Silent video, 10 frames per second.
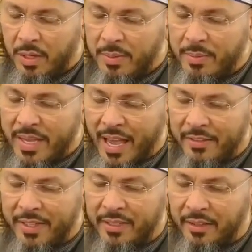We may be
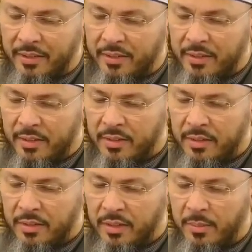having
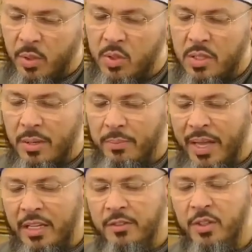the most
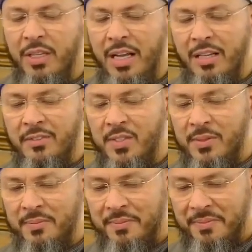painful
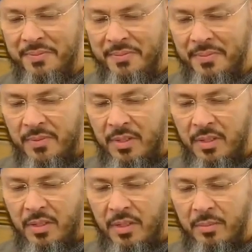lives,
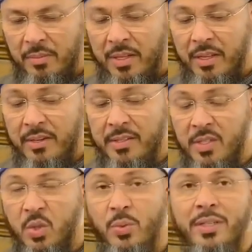but there
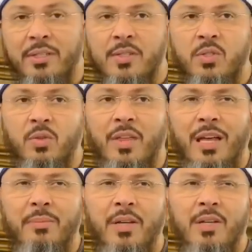is a sweetness to
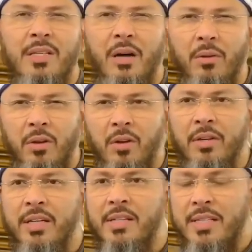that because our
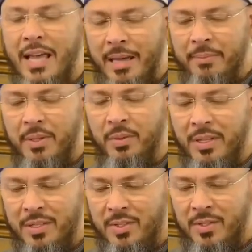Lord is happy with